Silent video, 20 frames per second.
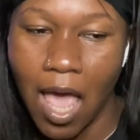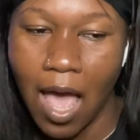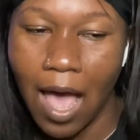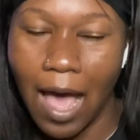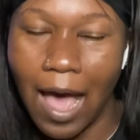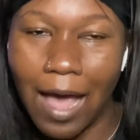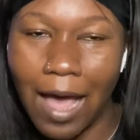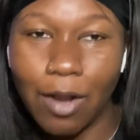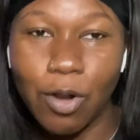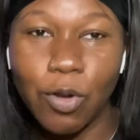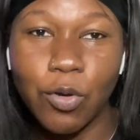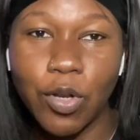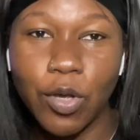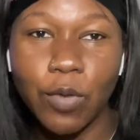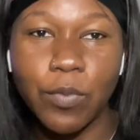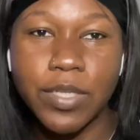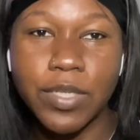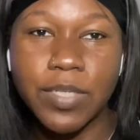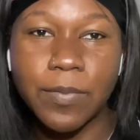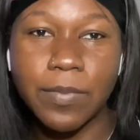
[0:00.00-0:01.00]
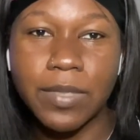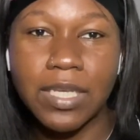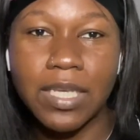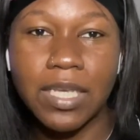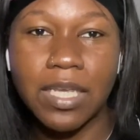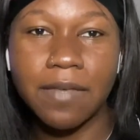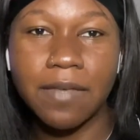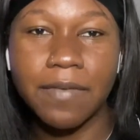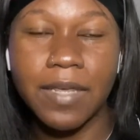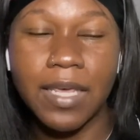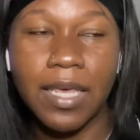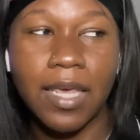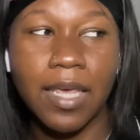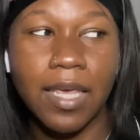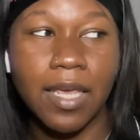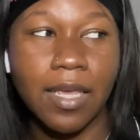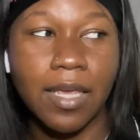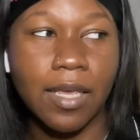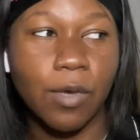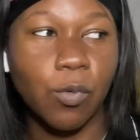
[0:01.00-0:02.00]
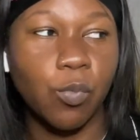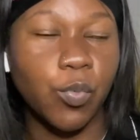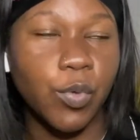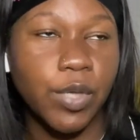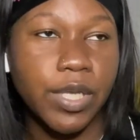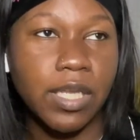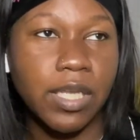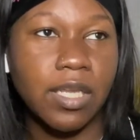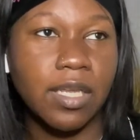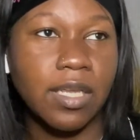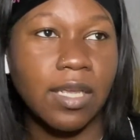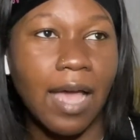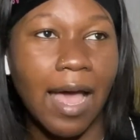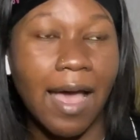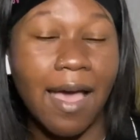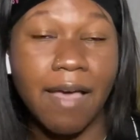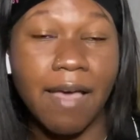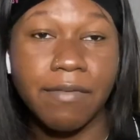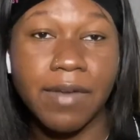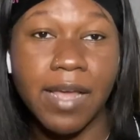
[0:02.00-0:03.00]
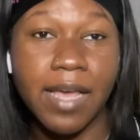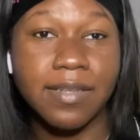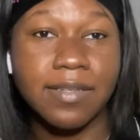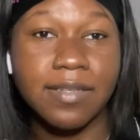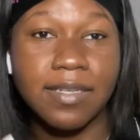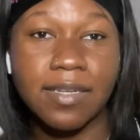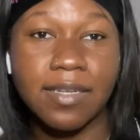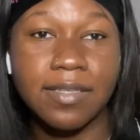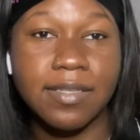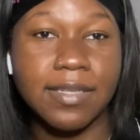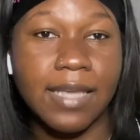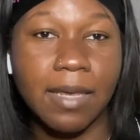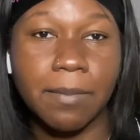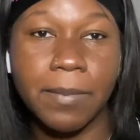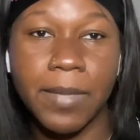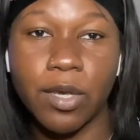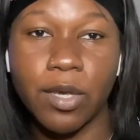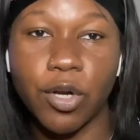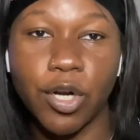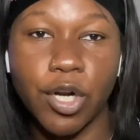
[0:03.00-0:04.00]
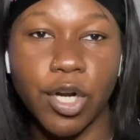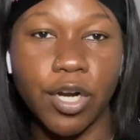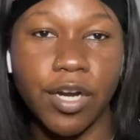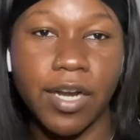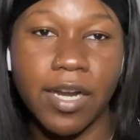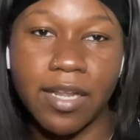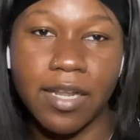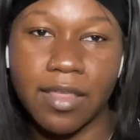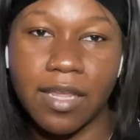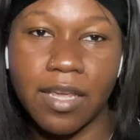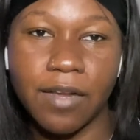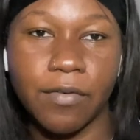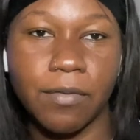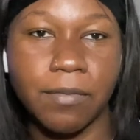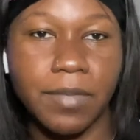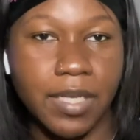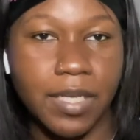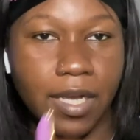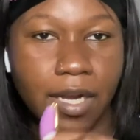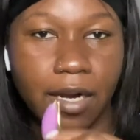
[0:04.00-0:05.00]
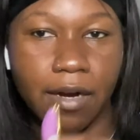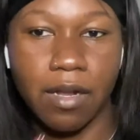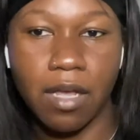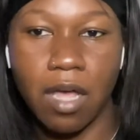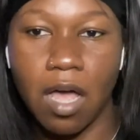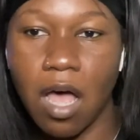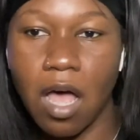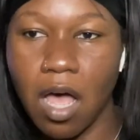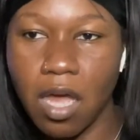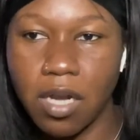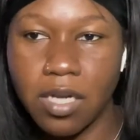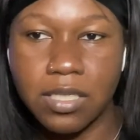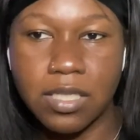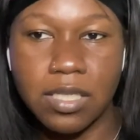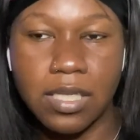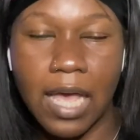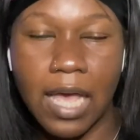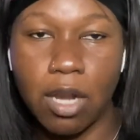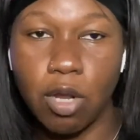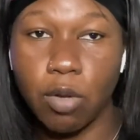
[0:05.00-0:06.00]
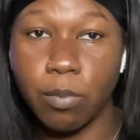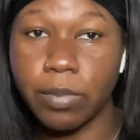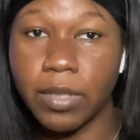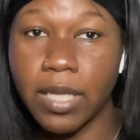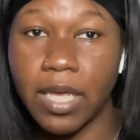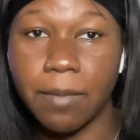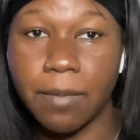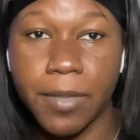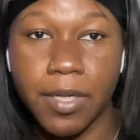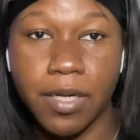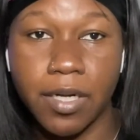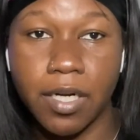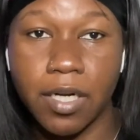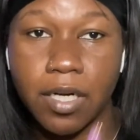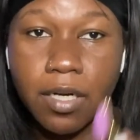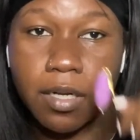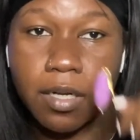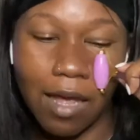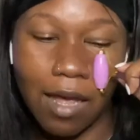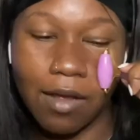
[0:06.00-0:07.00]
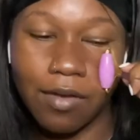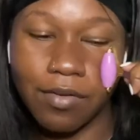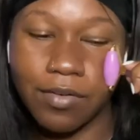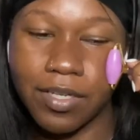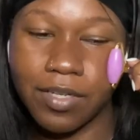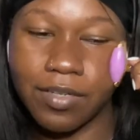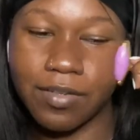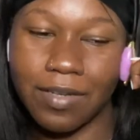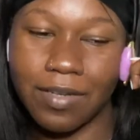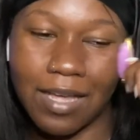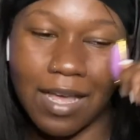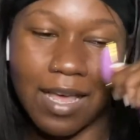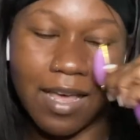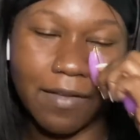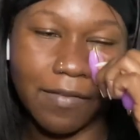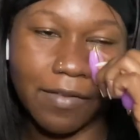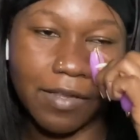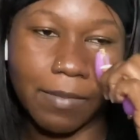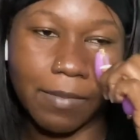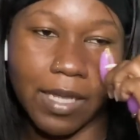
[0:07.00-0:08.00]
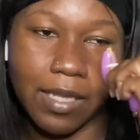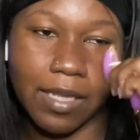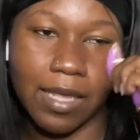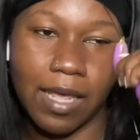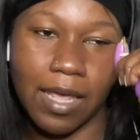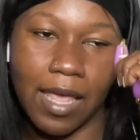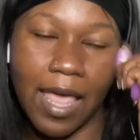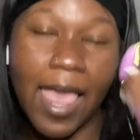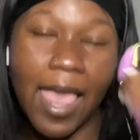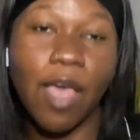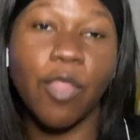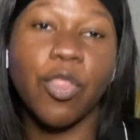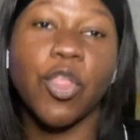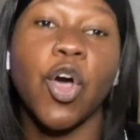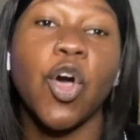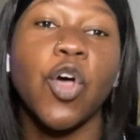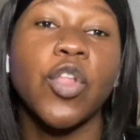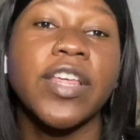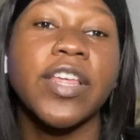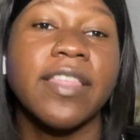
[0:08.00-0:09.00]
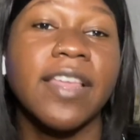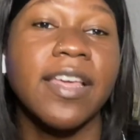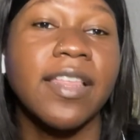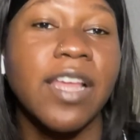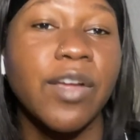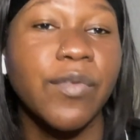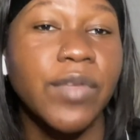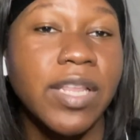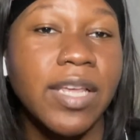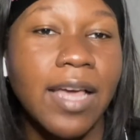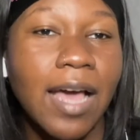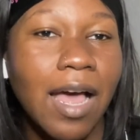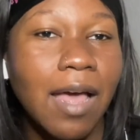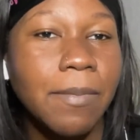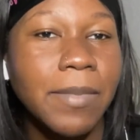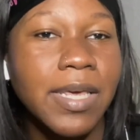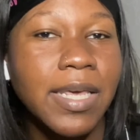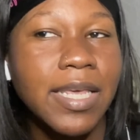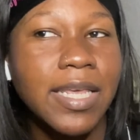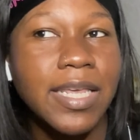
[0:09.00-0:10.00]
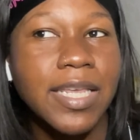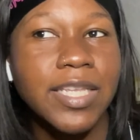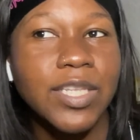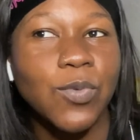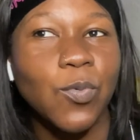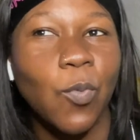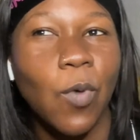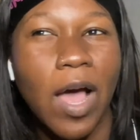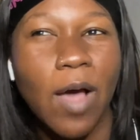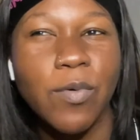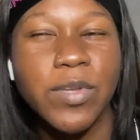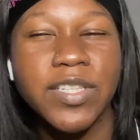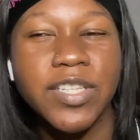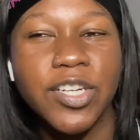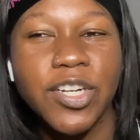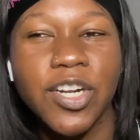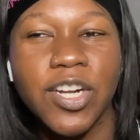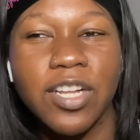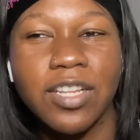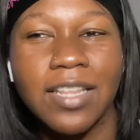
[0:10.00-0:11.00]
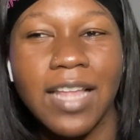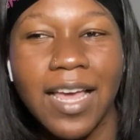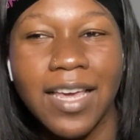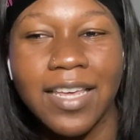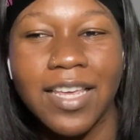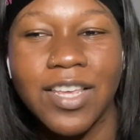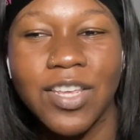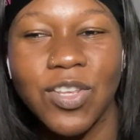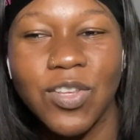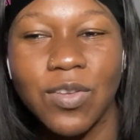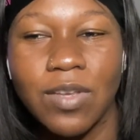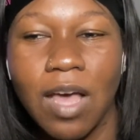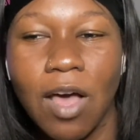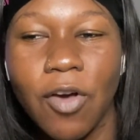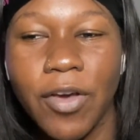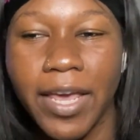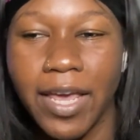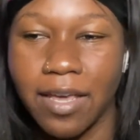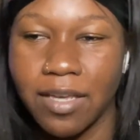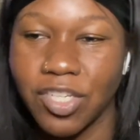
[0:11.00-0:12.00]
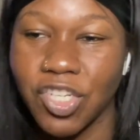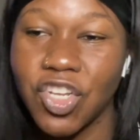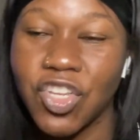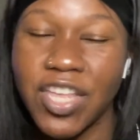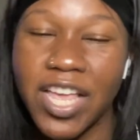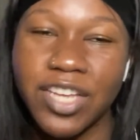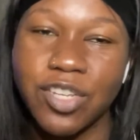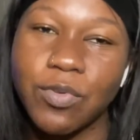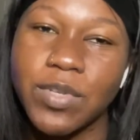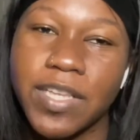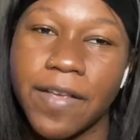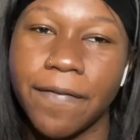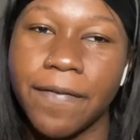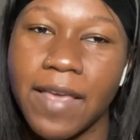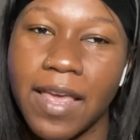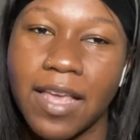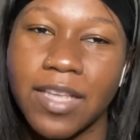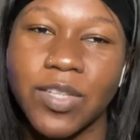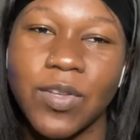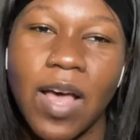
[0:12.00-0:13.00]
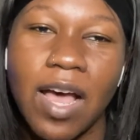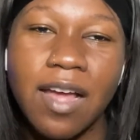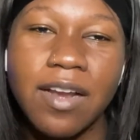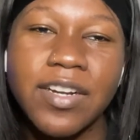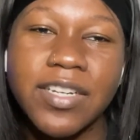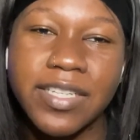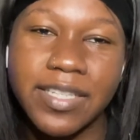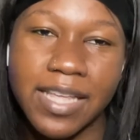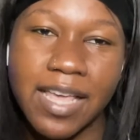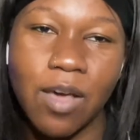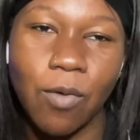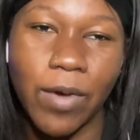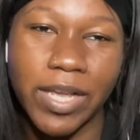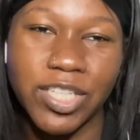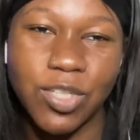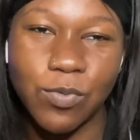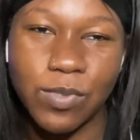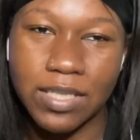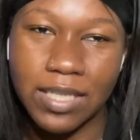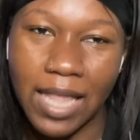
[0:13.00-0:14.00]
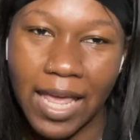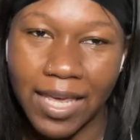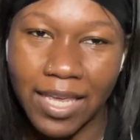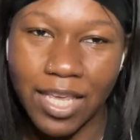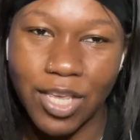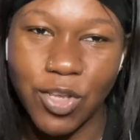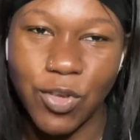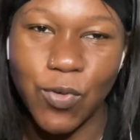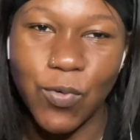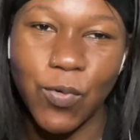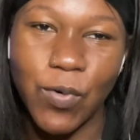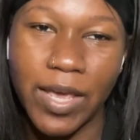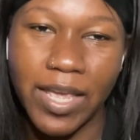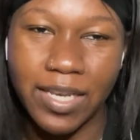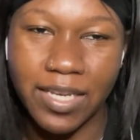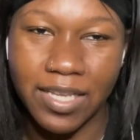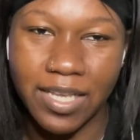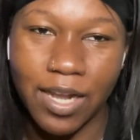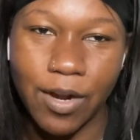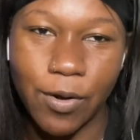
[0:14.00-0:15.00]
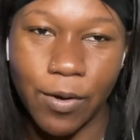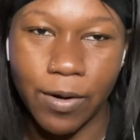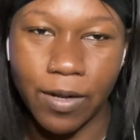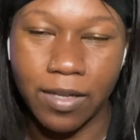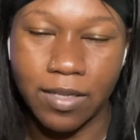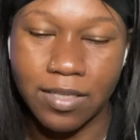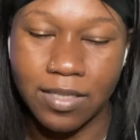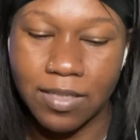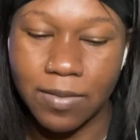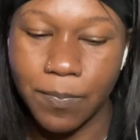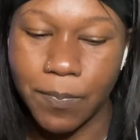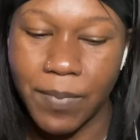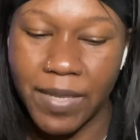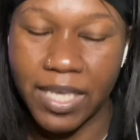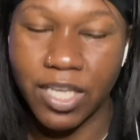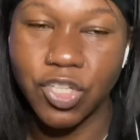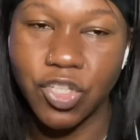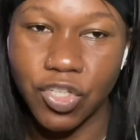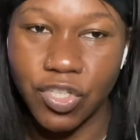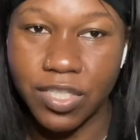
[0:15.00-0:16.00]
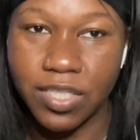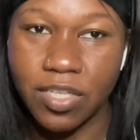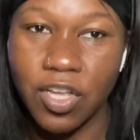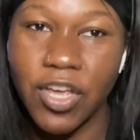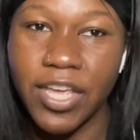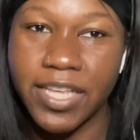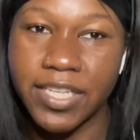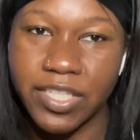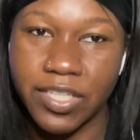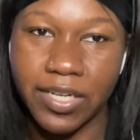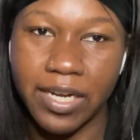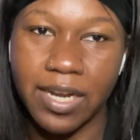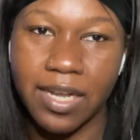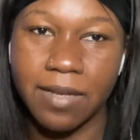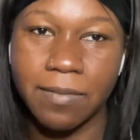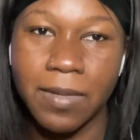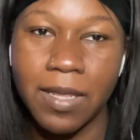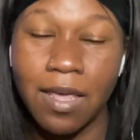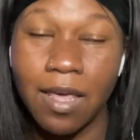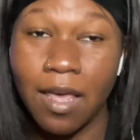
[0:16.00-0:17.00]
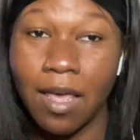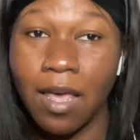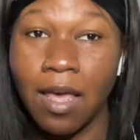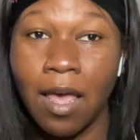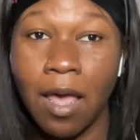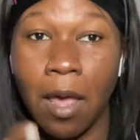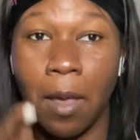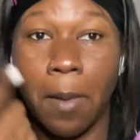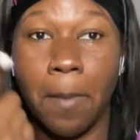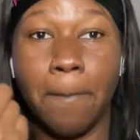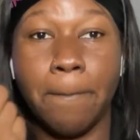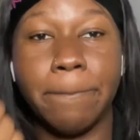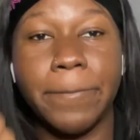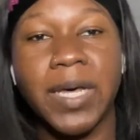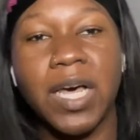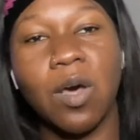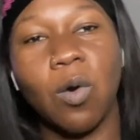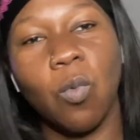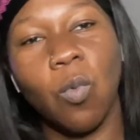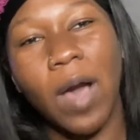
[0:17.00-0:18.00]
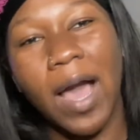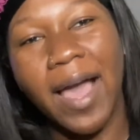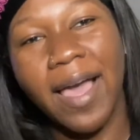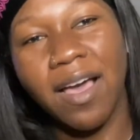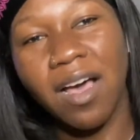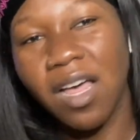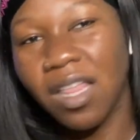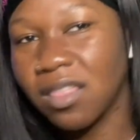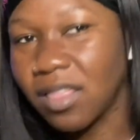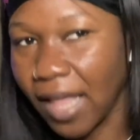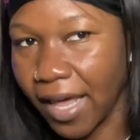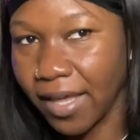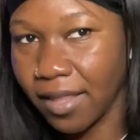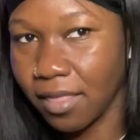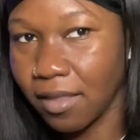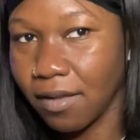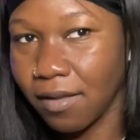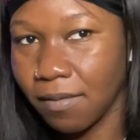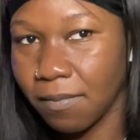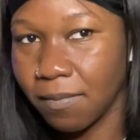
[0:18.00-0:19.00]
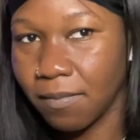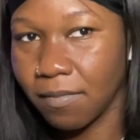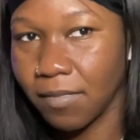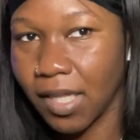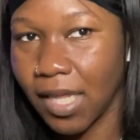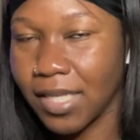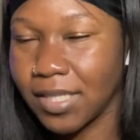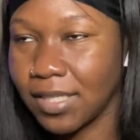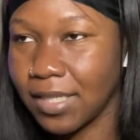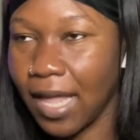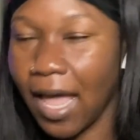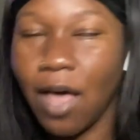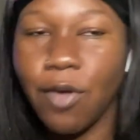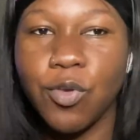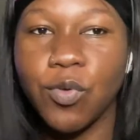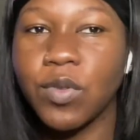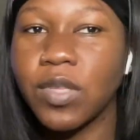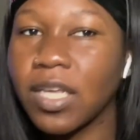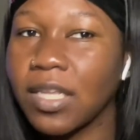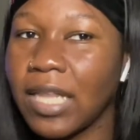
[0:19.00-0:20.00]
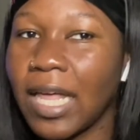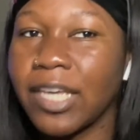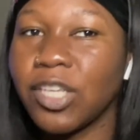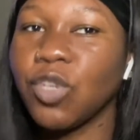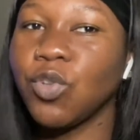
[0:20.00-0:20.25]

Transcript: I don't know what to believe, and I have not seen a statement or heard anything from De'Ara. Honestly, I don't blame her. I don't know how I feel about that. And the only thing that really got me is, why was the girl liking you? Okay, she said she was a fan, so I understand why she was liking you and De'Ara's pictures on Instagram. But why unlike them? Because now you look like you